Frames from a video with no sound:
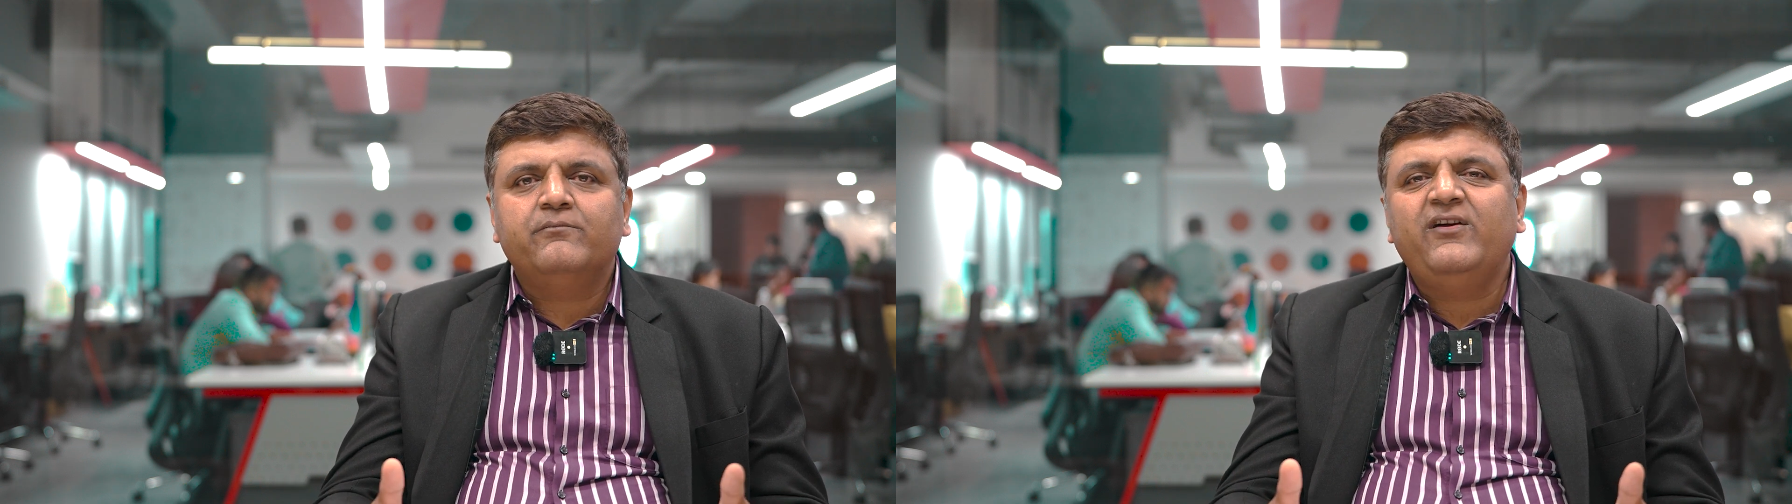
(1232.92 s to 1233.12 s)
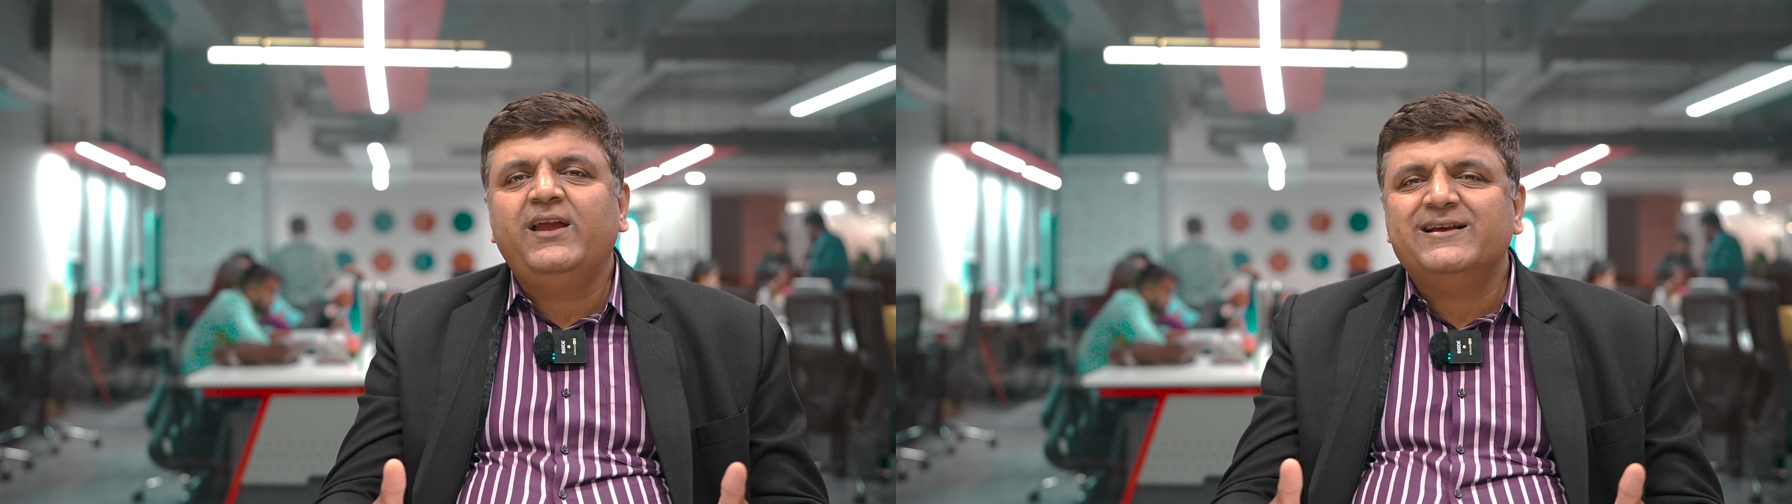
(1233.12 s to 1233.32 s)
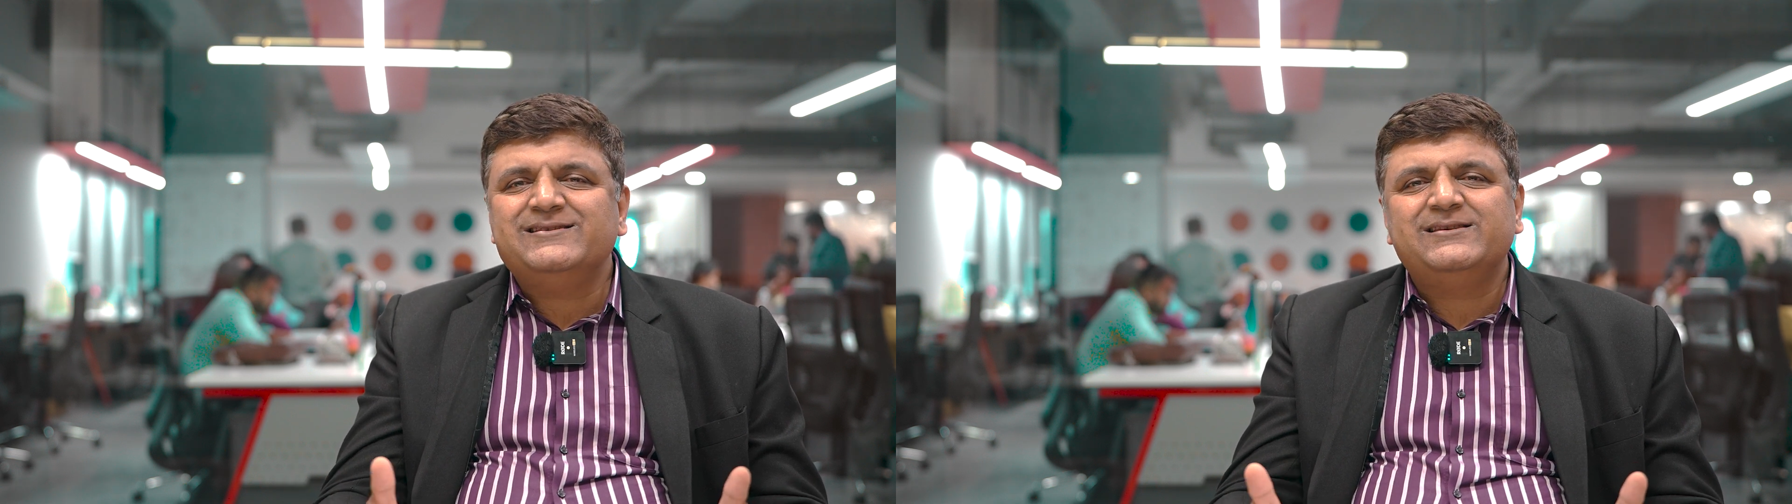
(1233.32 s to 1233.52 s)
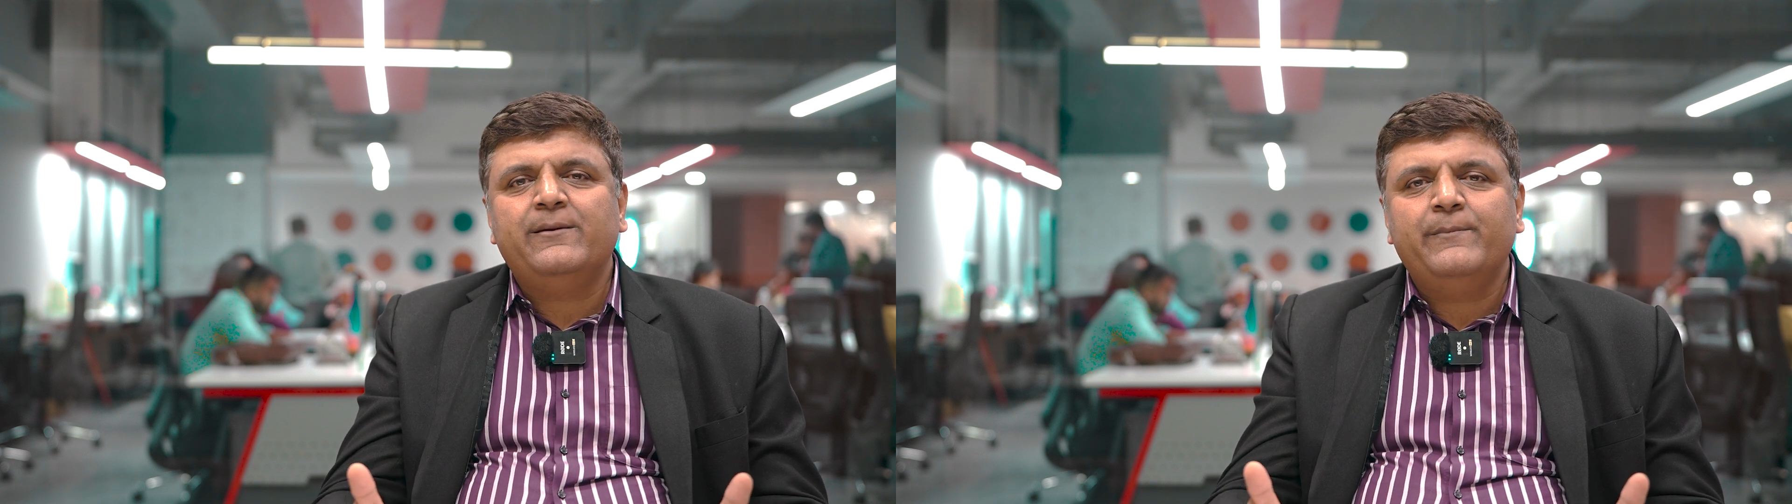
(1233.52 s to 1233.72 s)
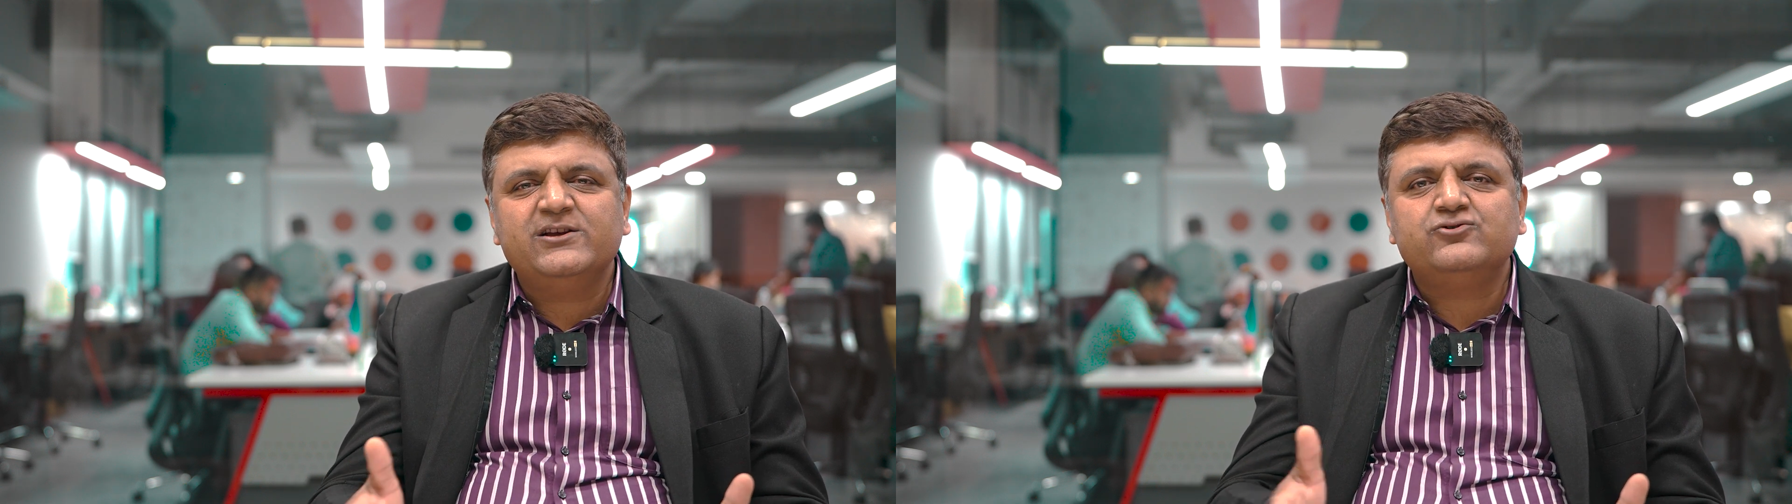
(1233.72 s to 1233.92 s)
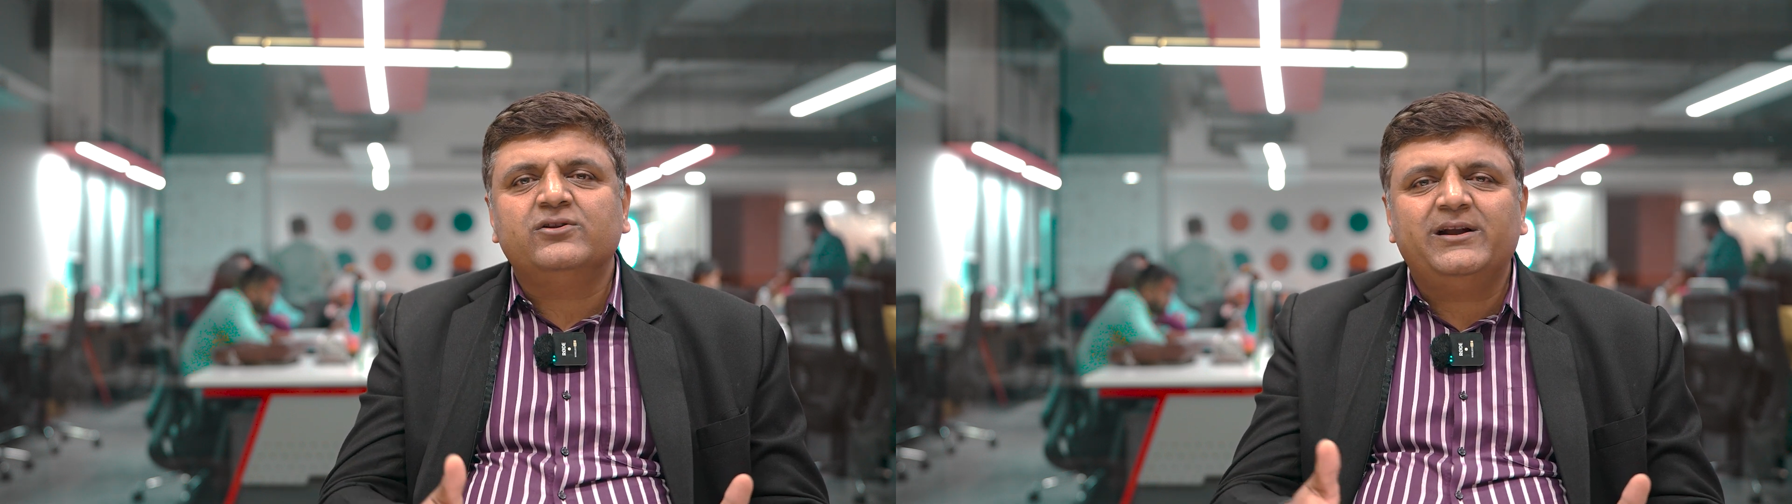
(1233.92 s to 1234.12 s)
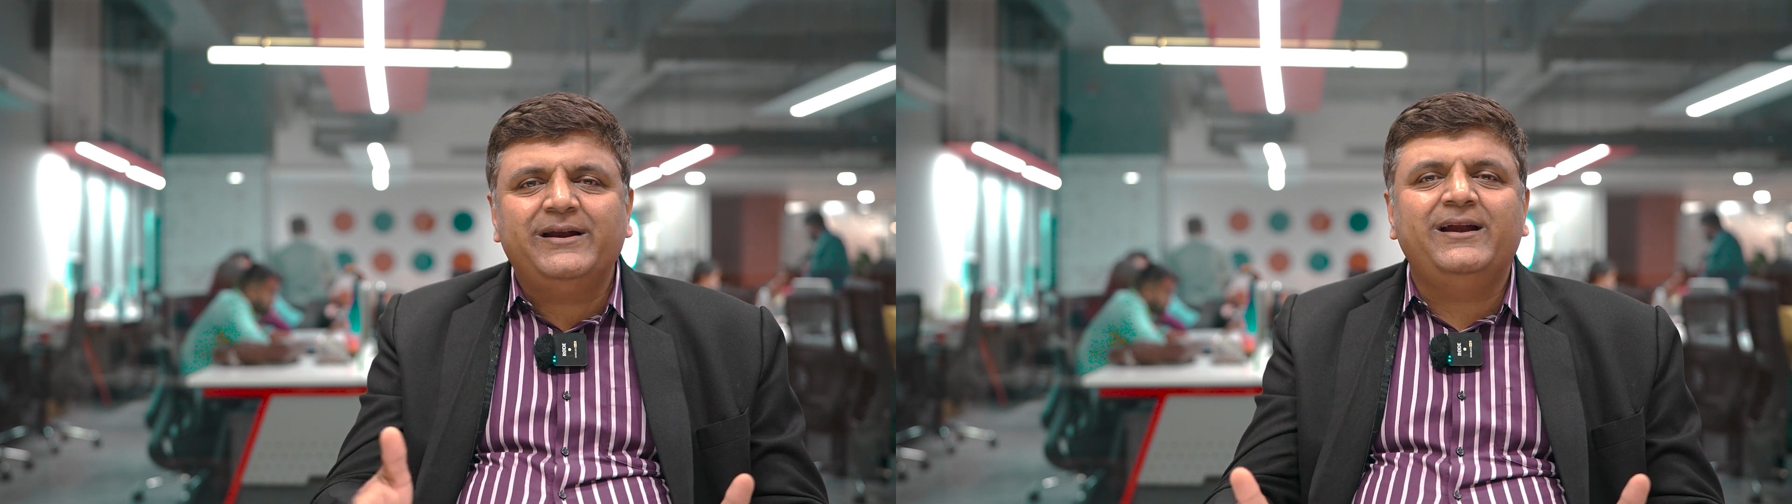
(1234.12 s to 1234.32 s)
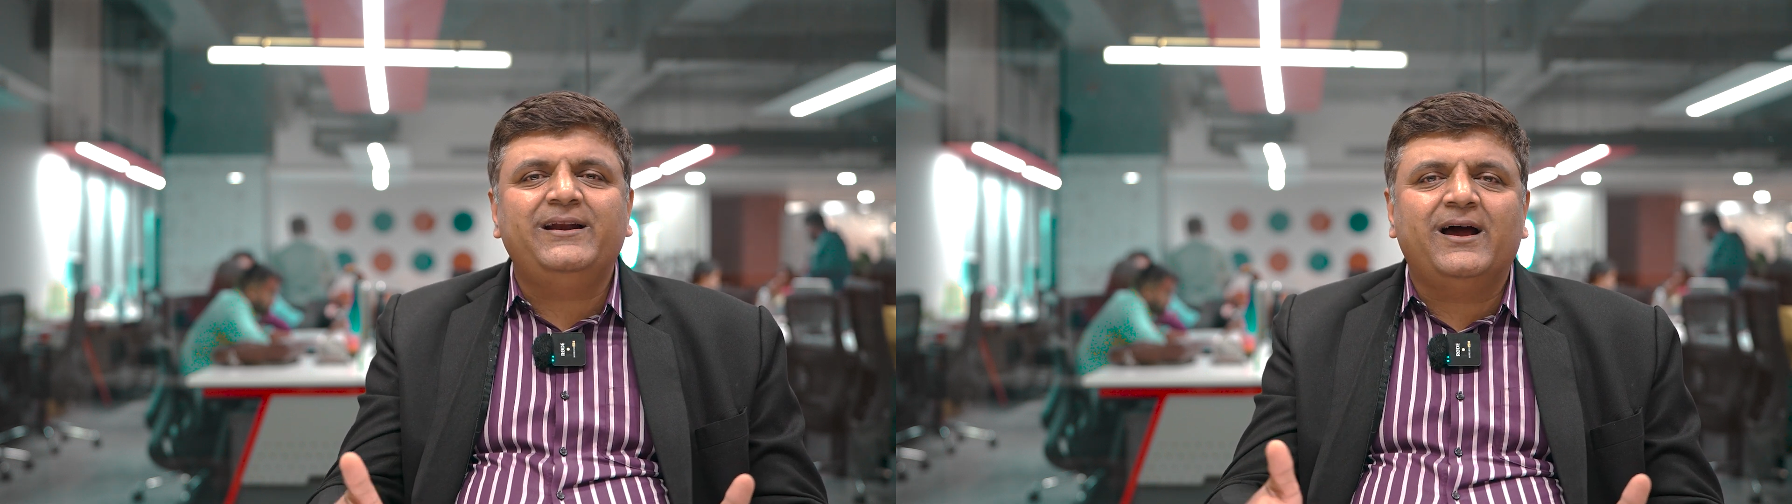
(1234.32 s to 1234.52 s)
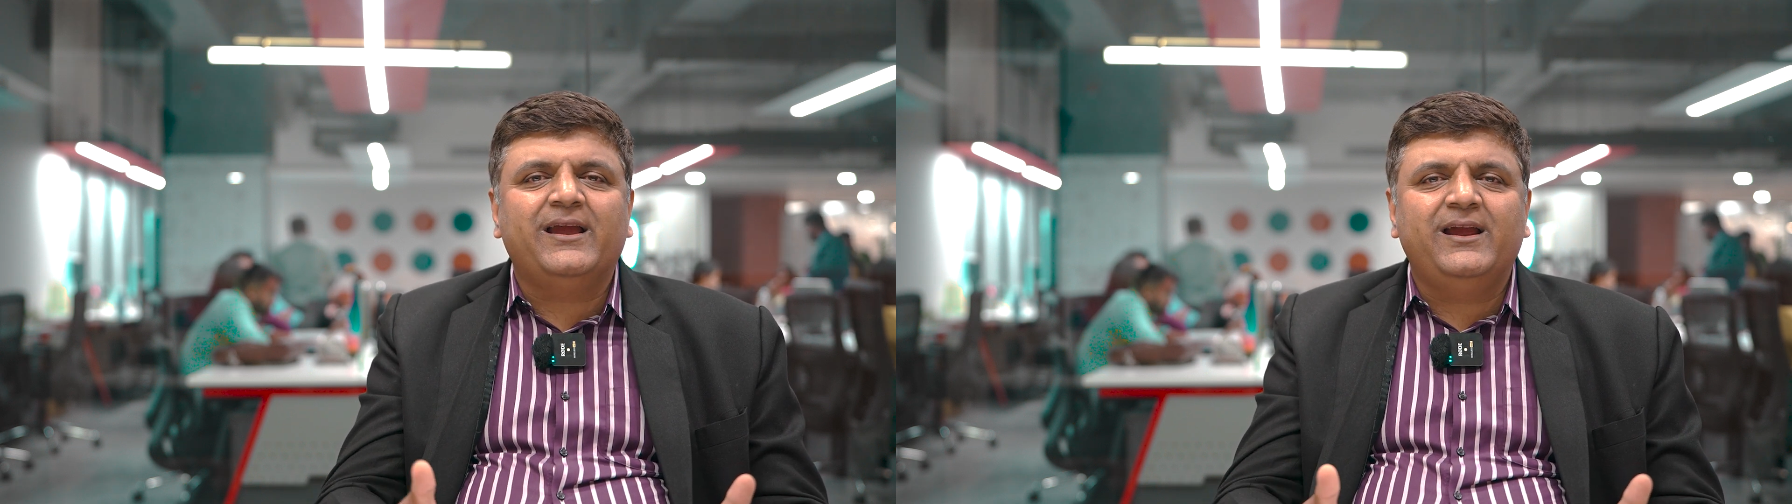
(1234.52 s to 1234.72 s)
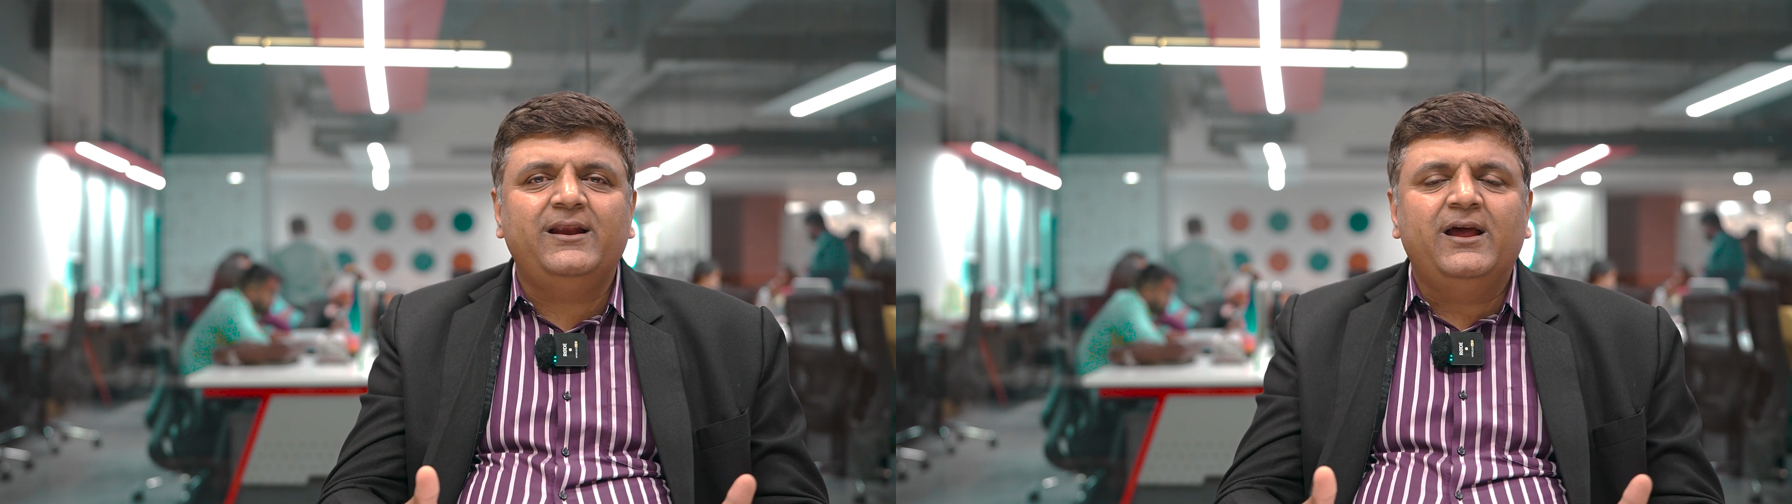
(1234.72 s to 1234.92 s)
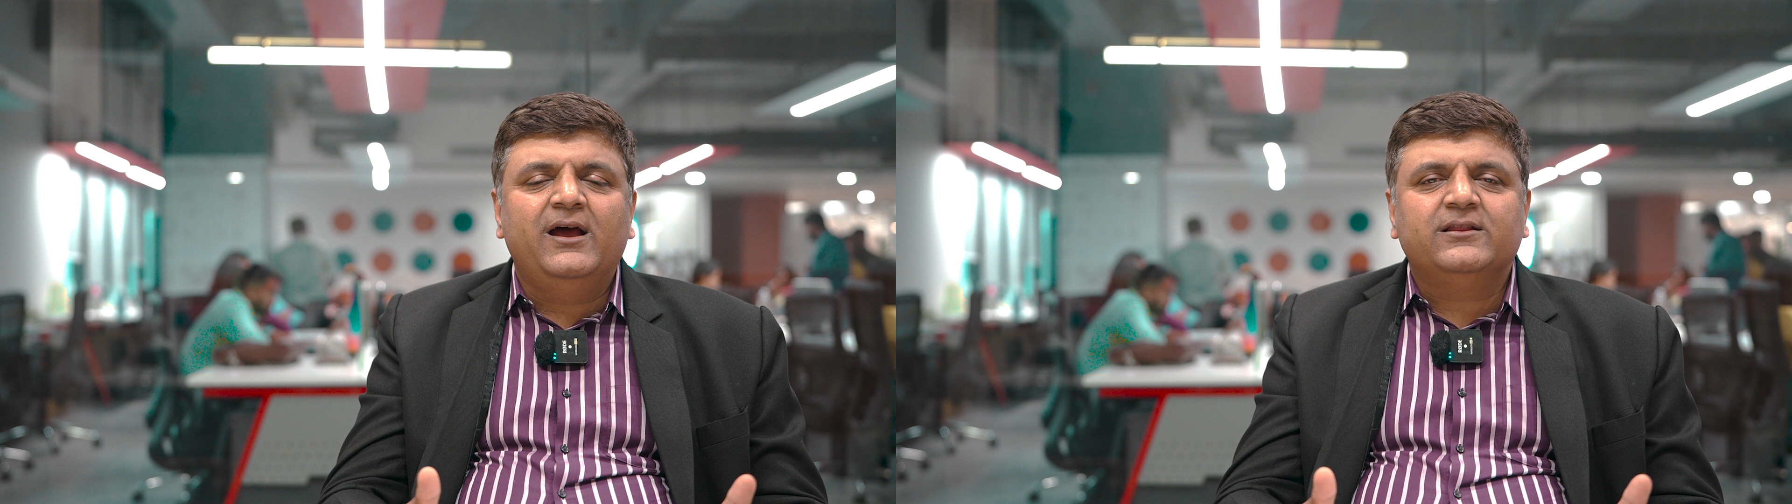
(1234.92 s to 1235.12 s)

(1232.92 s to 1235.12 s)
we can say based on the data again